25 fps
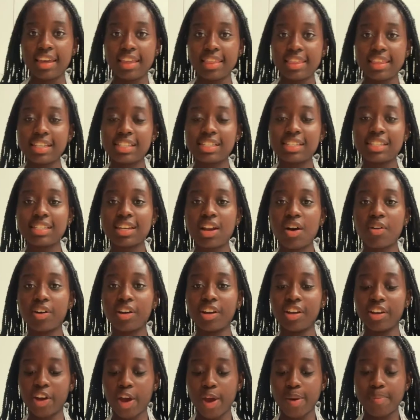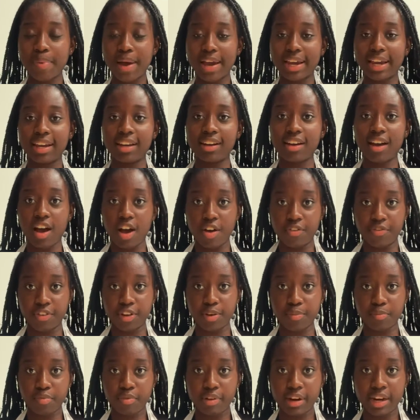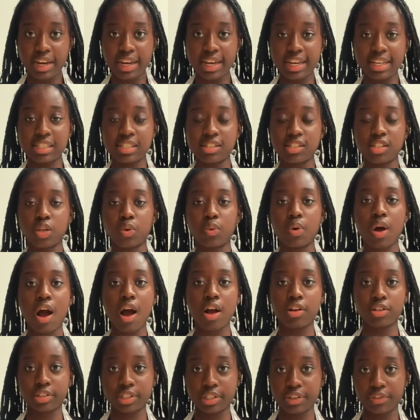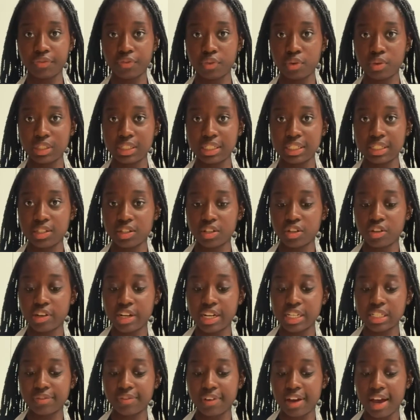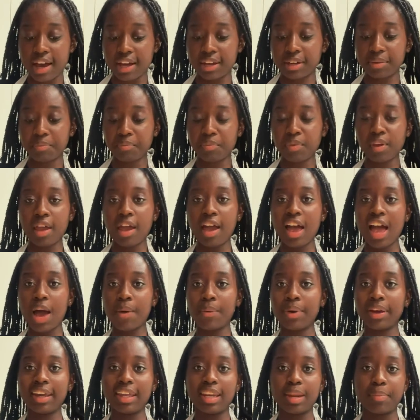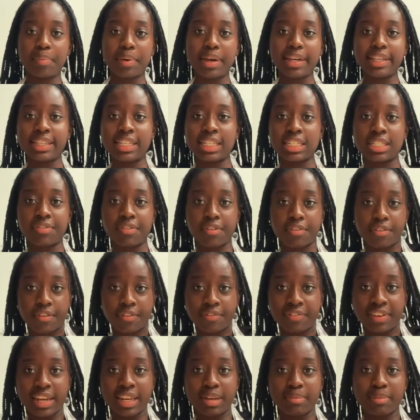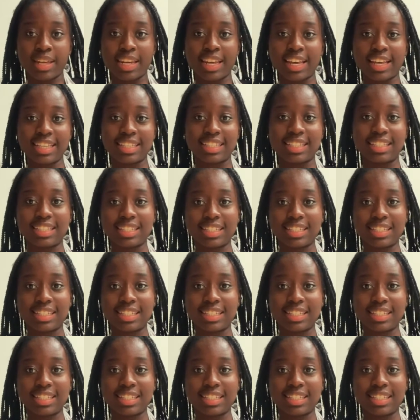This is now going to go back in our oven preheated to 140 degrees fan, and we're going to bake this for 15 minutes.